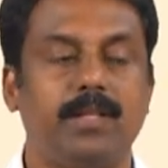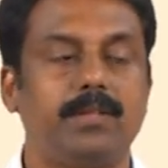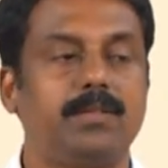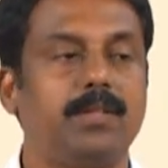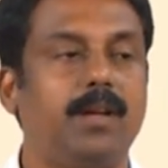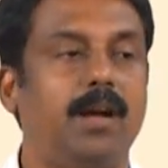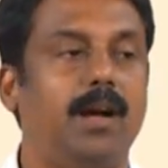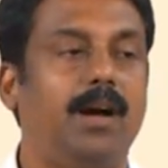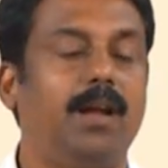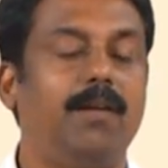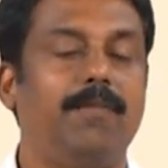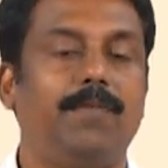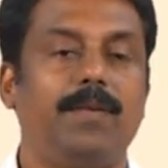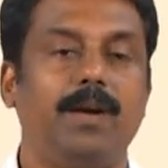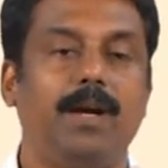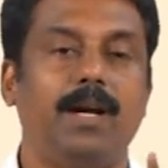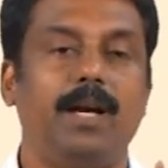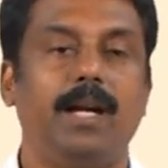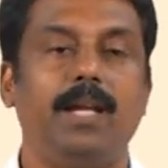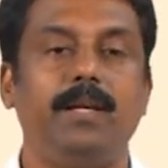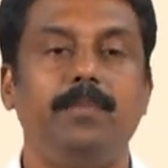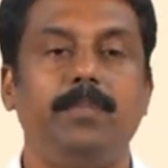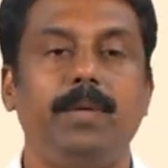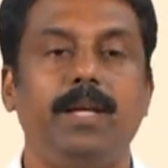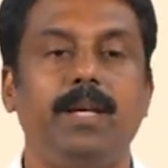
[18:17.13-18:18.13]
So alpha
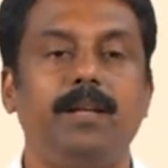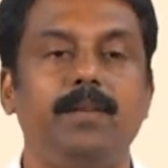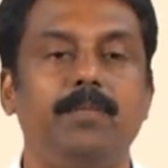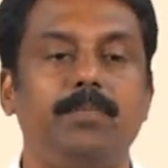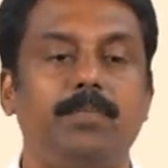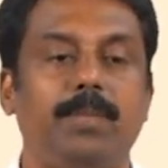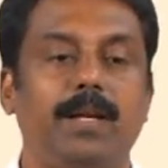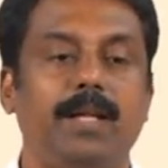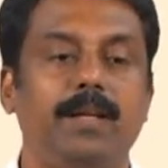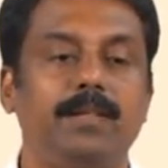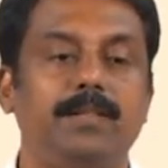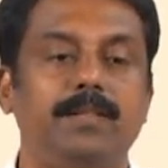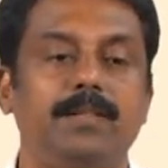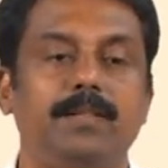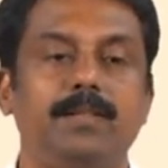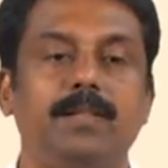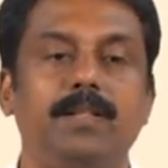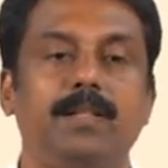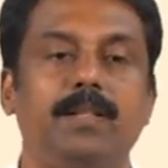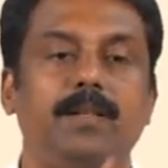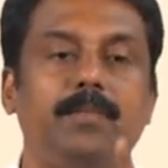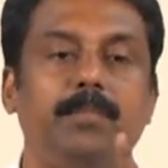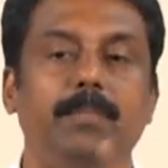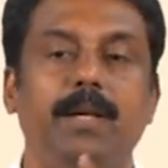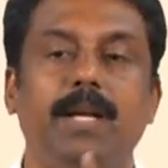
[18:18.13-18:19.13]
I mean plus
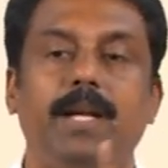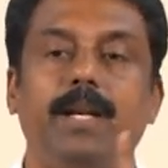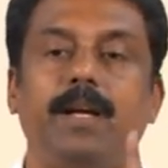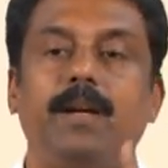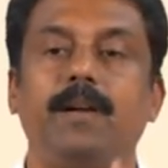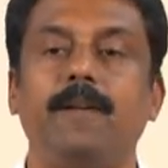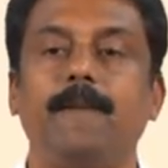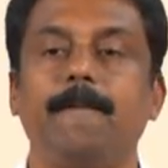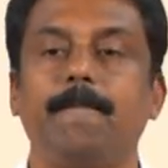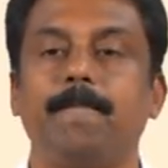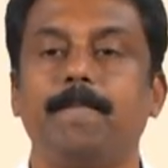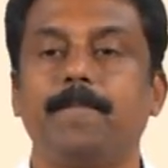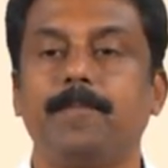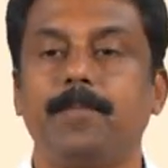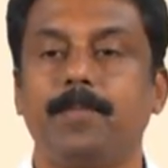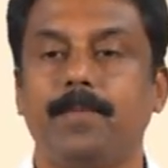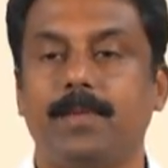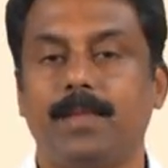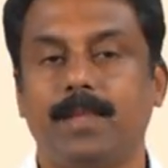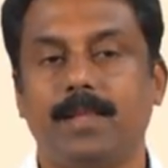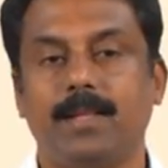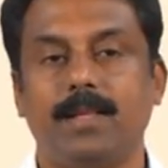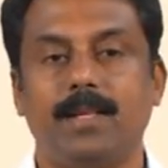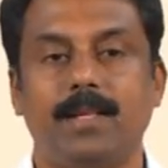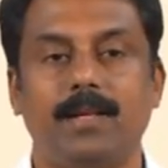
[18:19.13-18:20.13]
beta
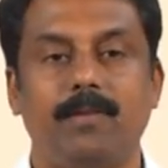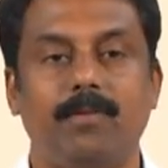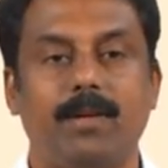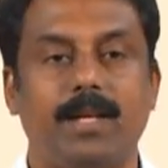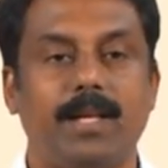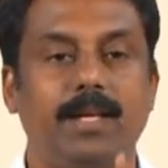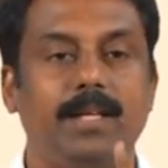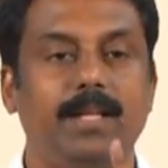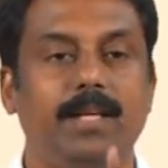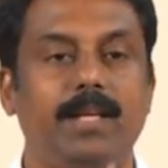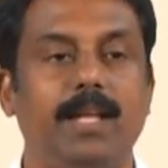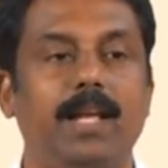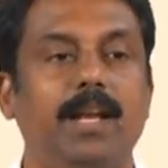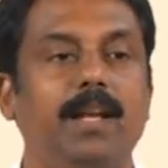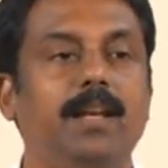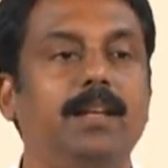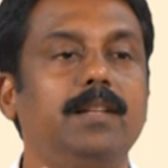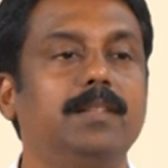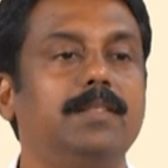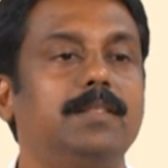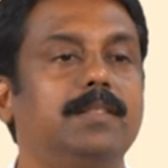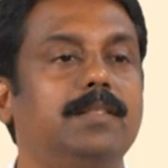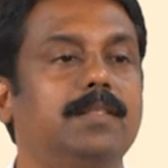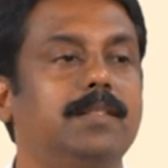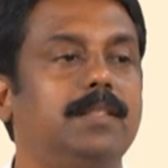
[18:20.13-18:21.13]
okay L
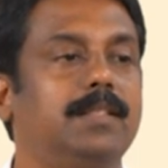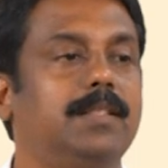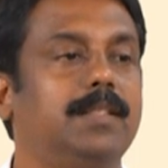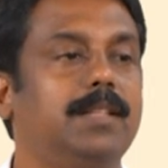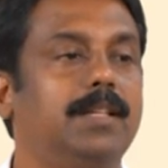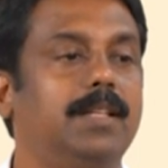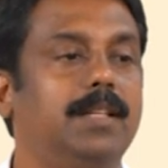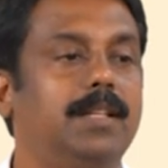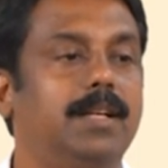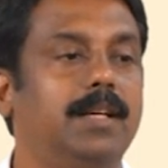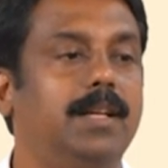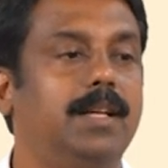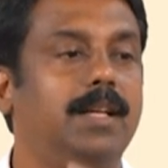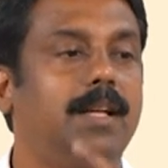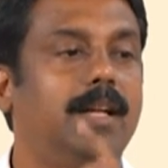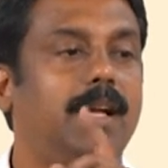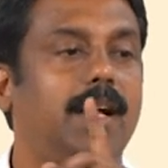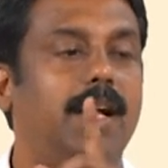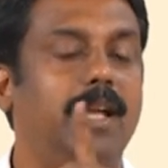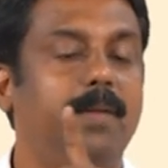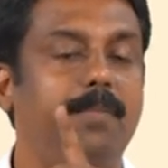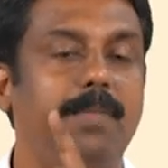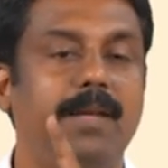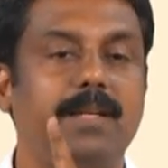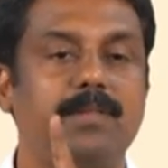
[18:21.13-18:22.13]

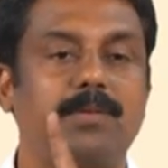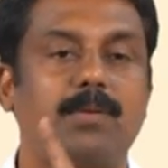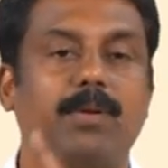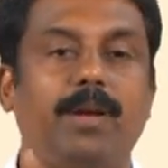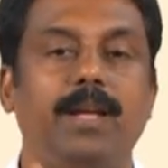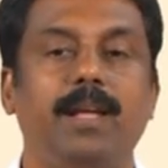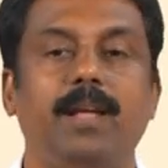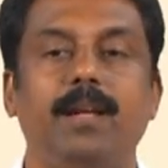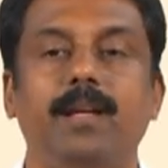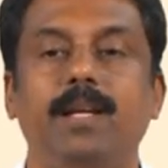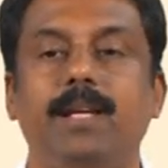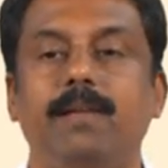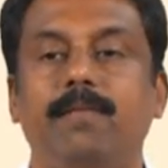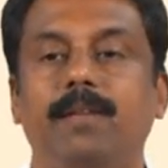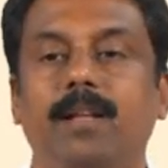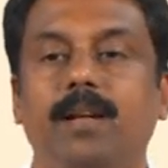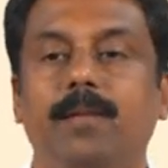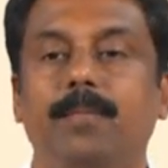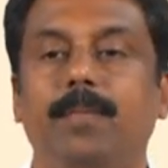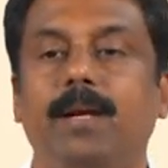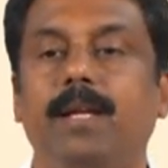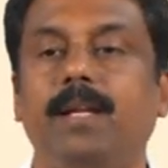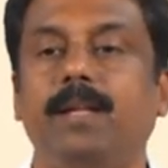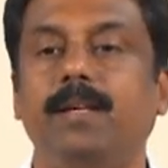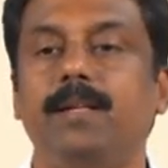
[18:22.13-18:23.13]
I mean square divided
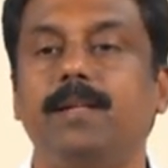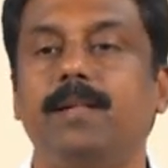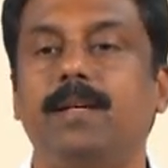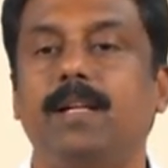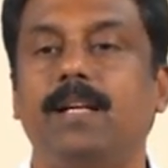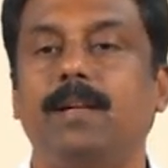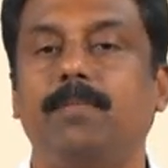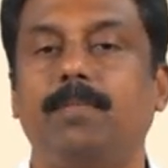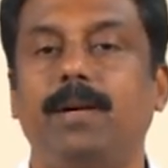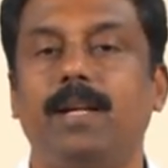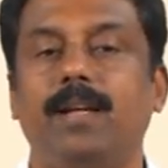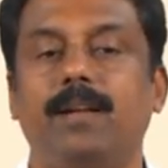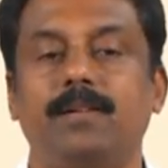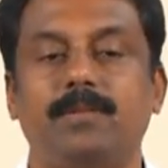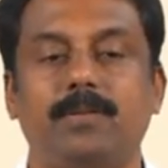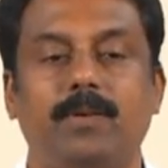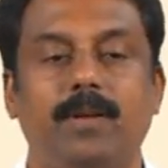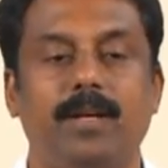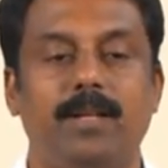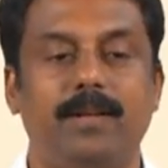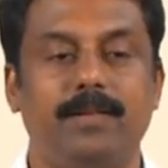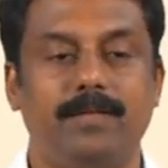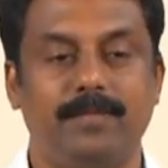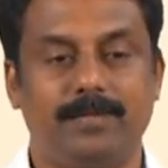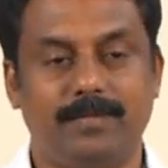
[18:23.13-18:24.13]
by pi r
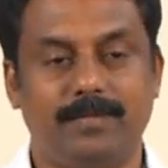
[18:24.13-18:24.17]
square